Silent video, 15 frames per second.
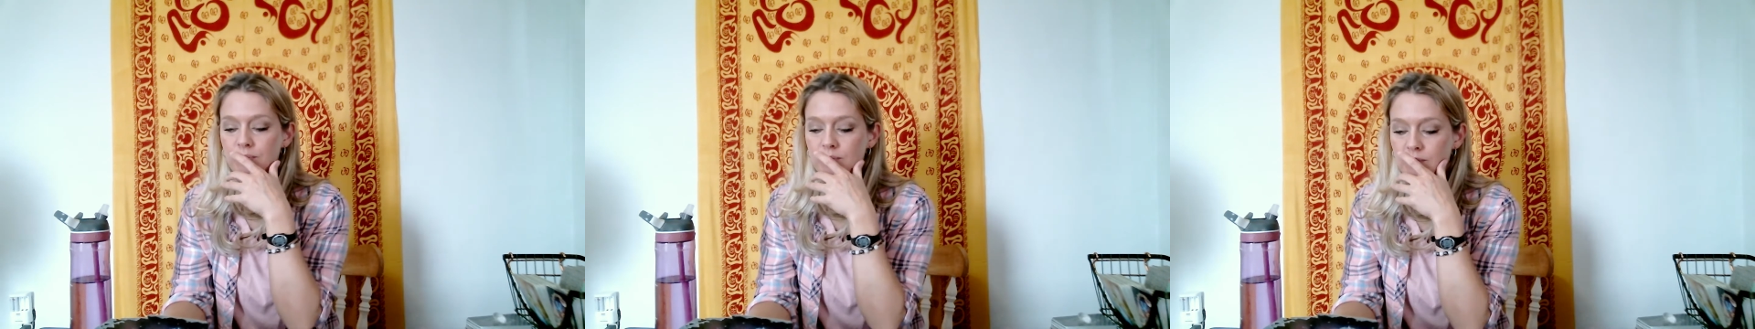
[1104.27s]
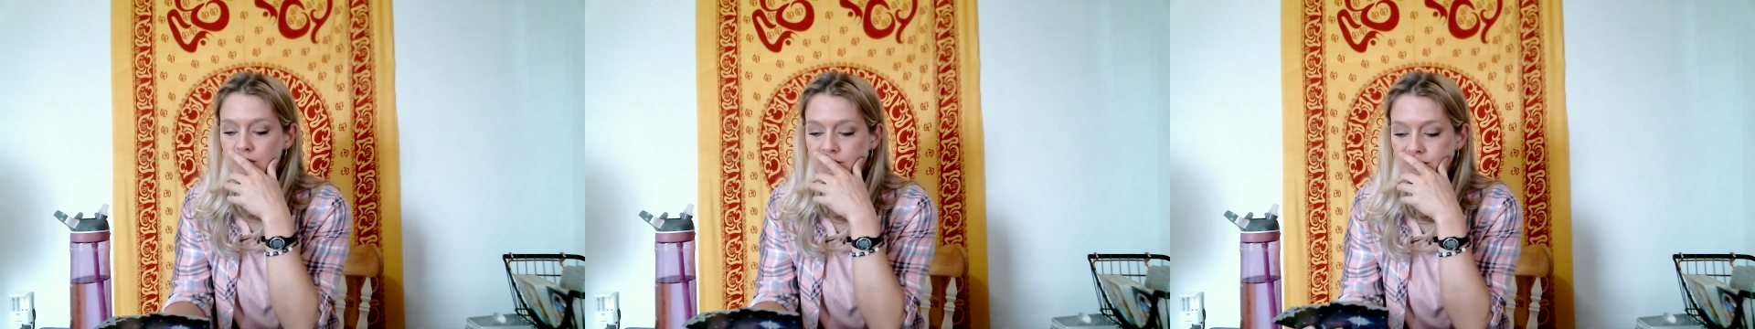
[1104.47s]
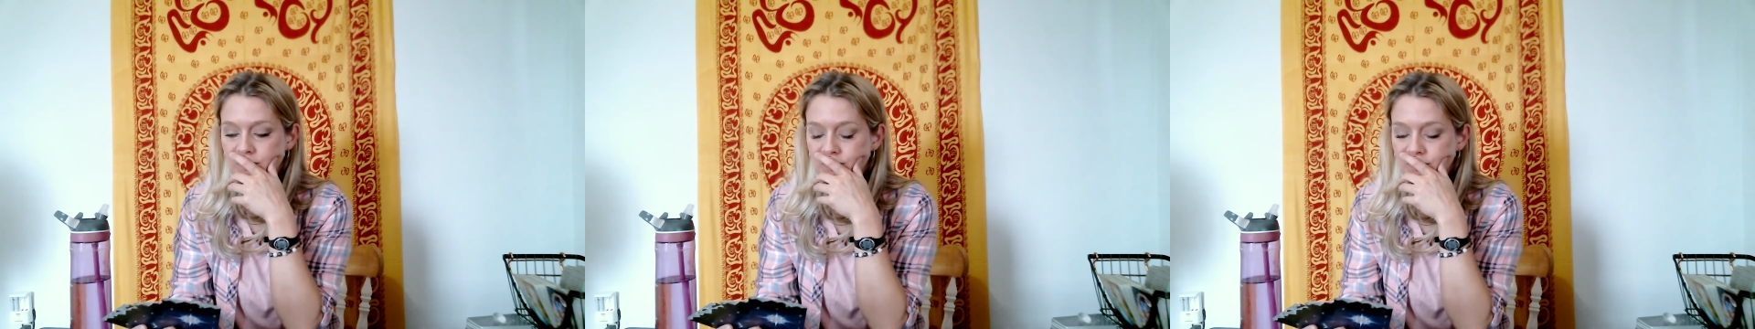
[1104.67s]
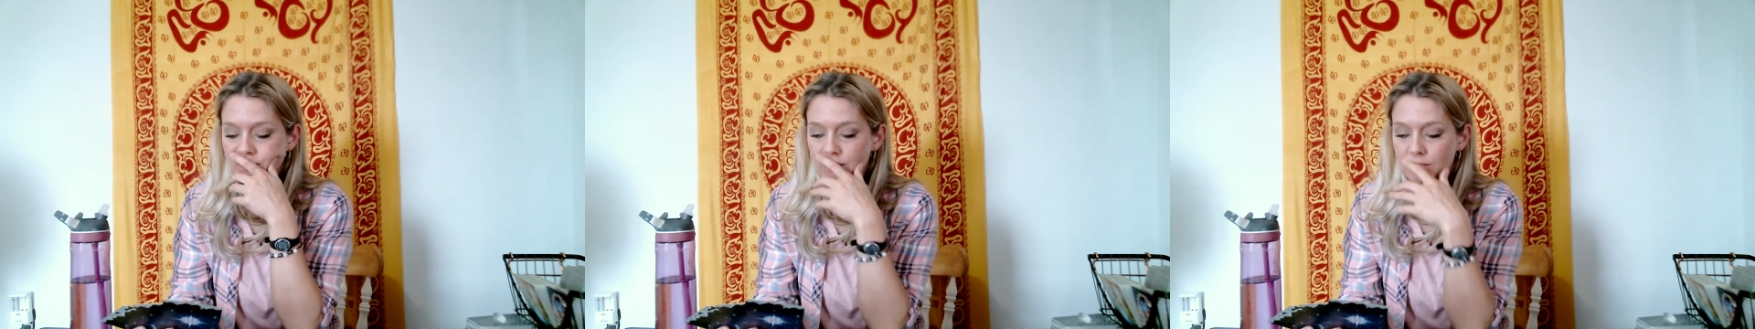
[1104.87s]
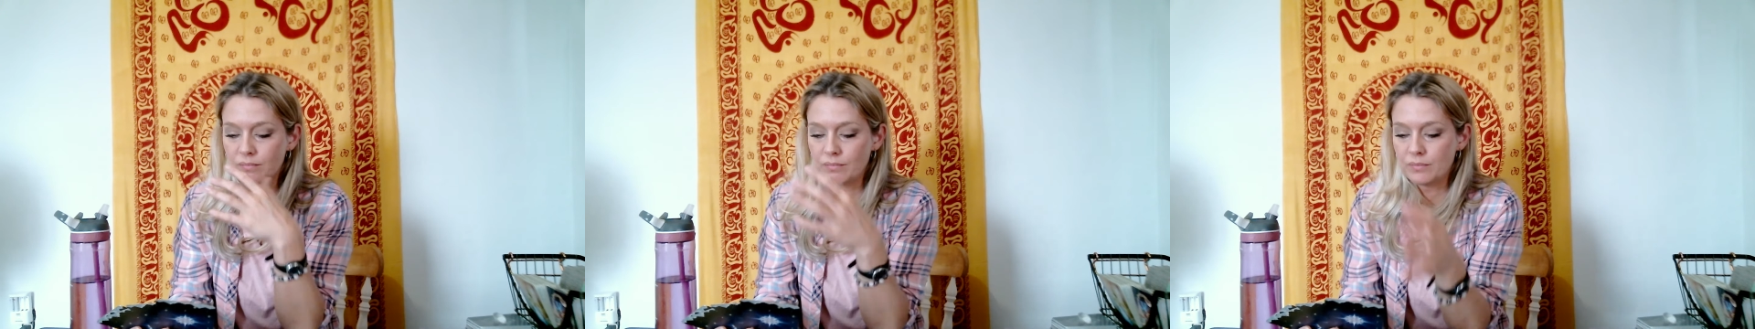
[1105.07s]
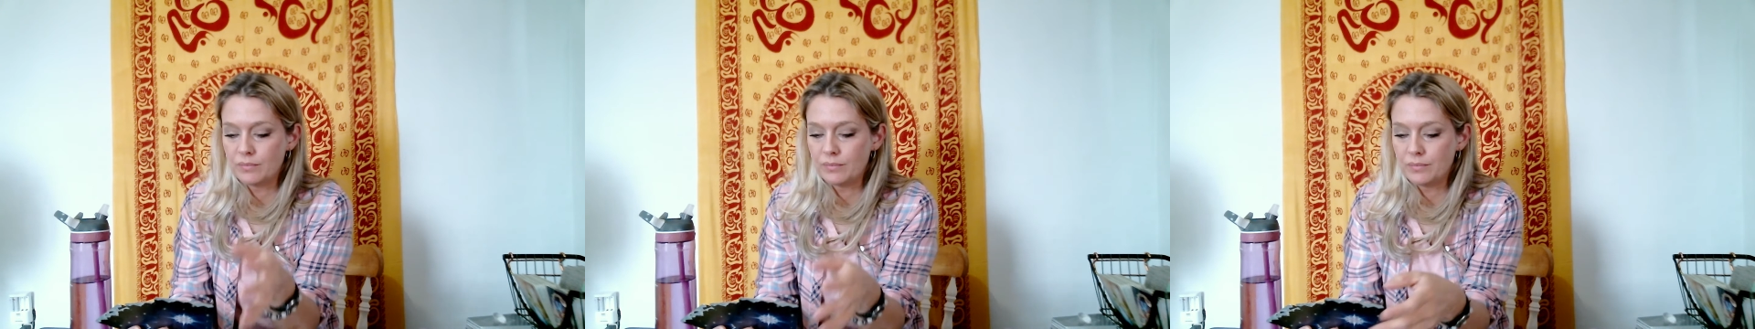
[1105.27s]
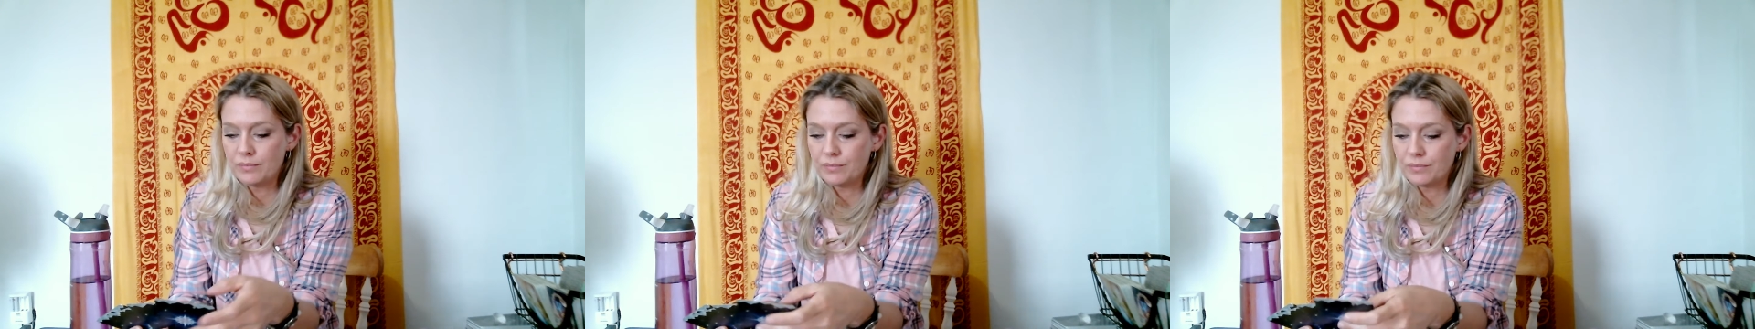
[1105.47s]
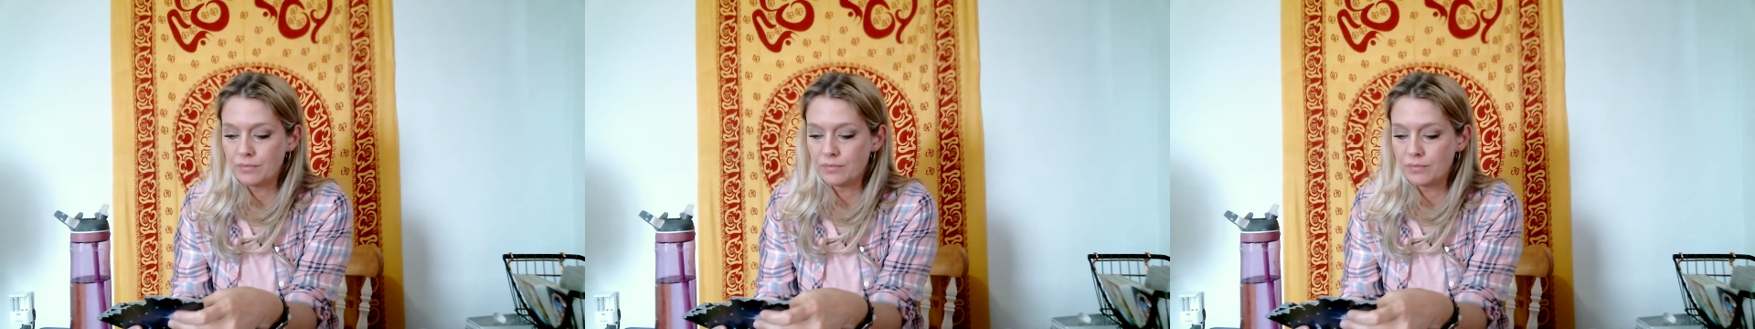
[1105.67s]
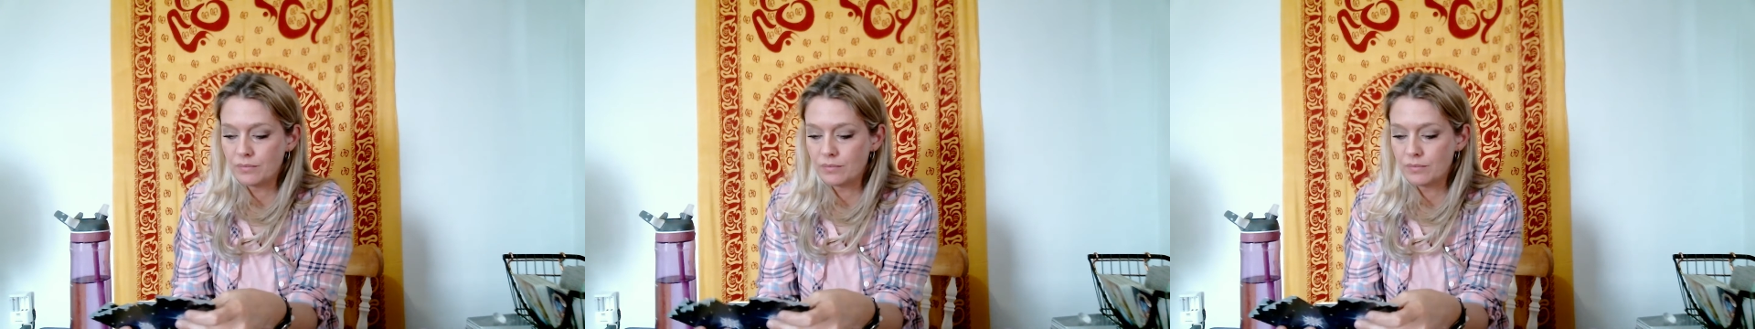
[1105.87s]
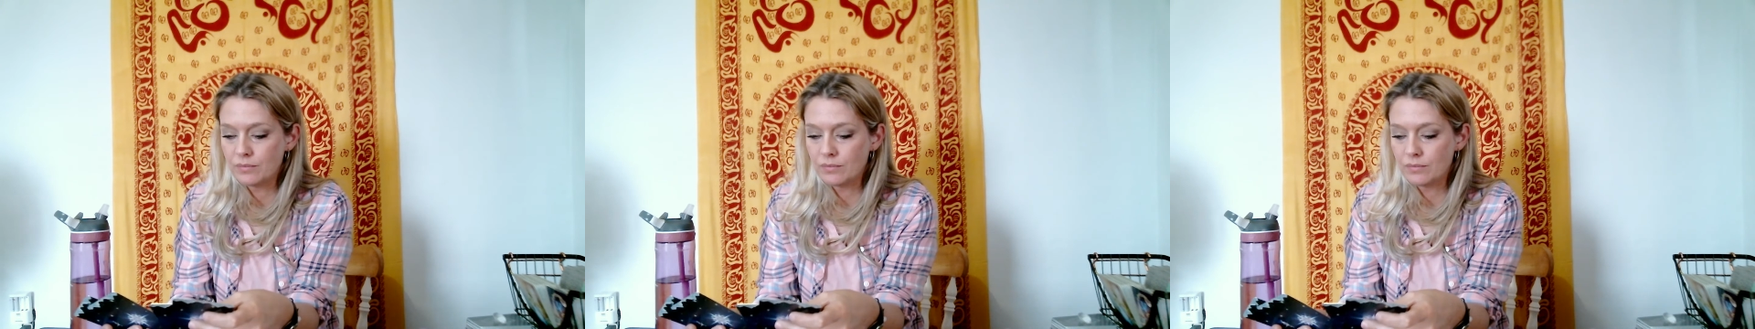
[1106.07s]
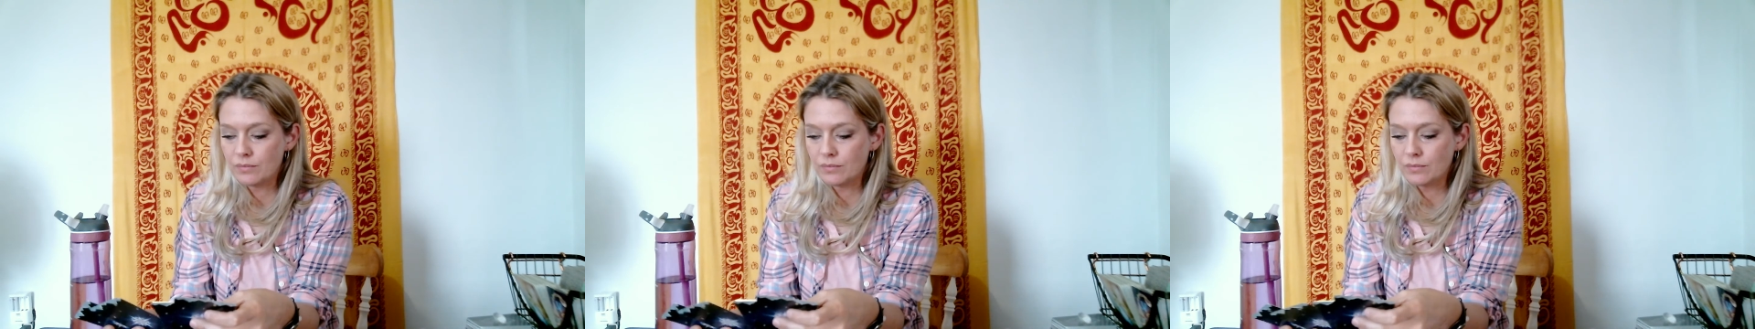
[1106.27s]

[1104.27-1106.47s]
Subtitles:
(silence)